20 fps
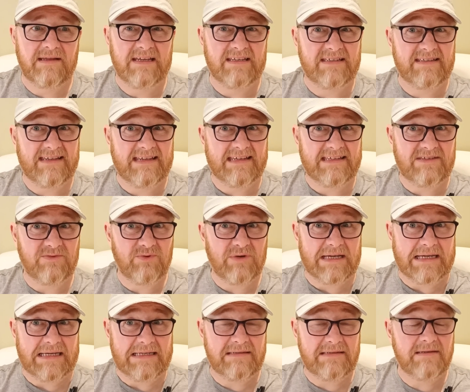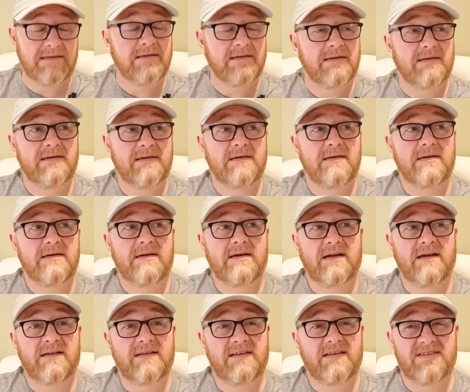it stays the way it is
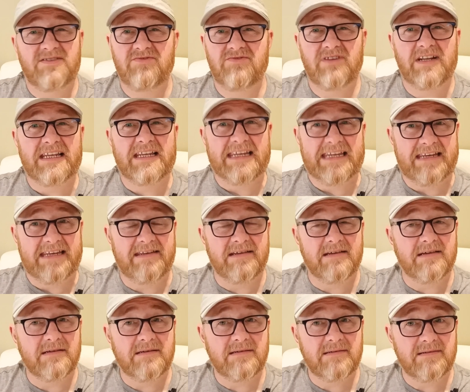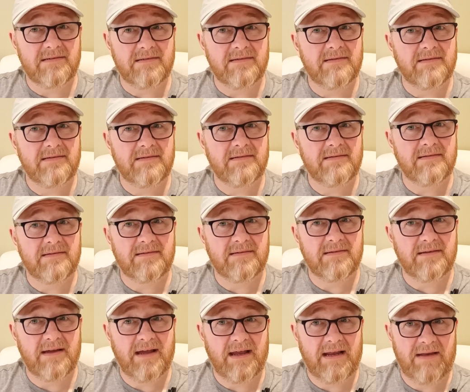and doesn't really need
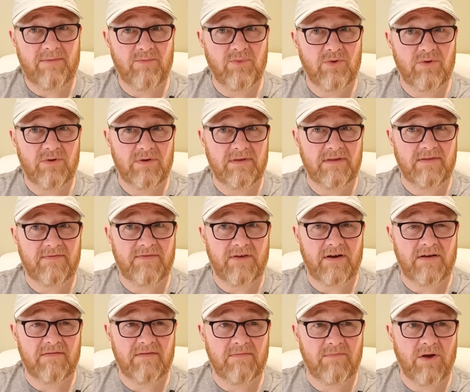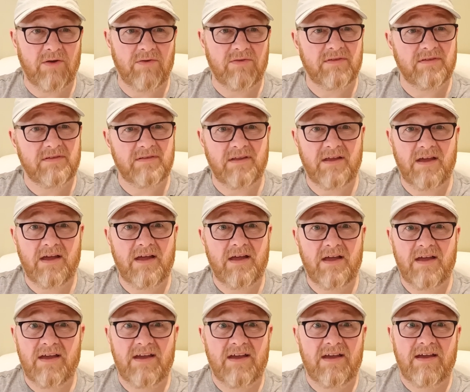any more in the front of the mouth. And
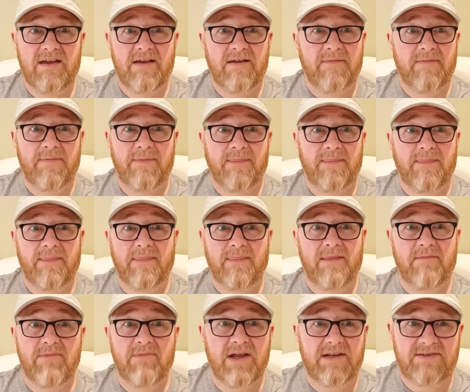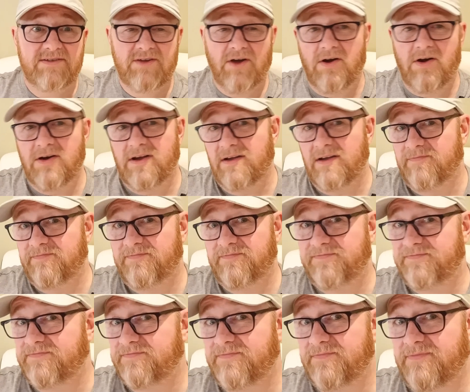the mid tongue,
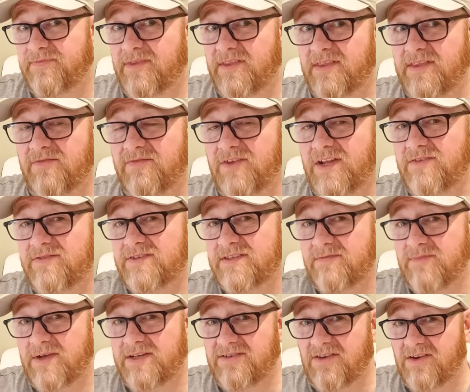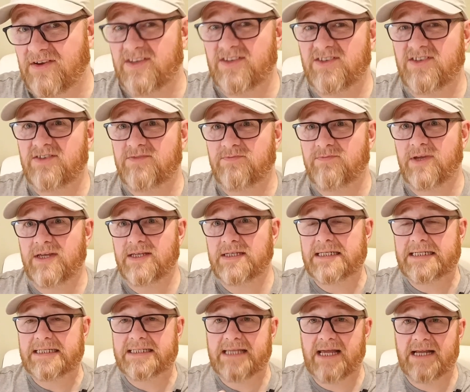the flavors in the mid tongue are just
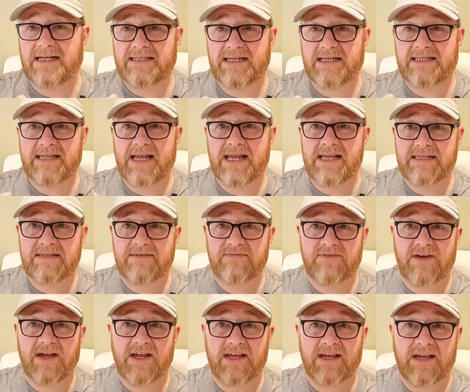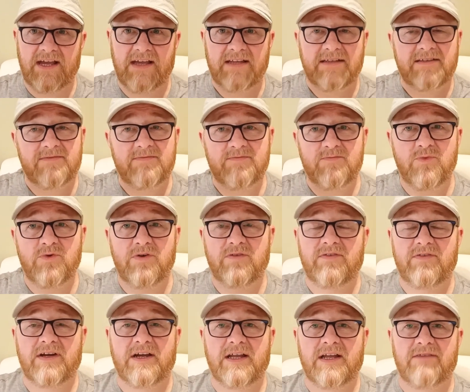basically starting to intensify and more
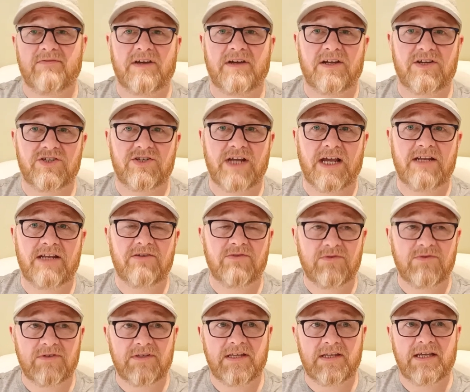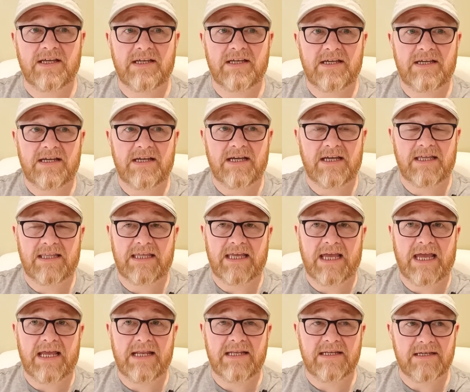of a kind of crescendo at
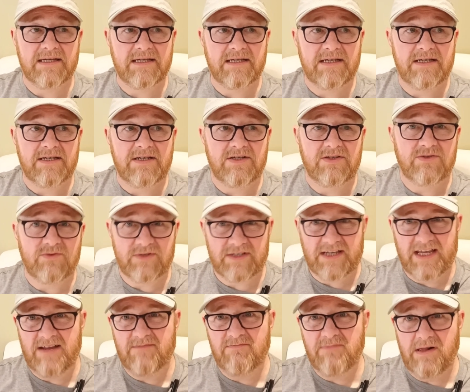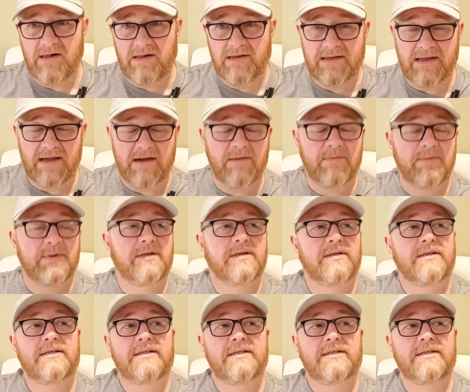the end. So it's kind of building up.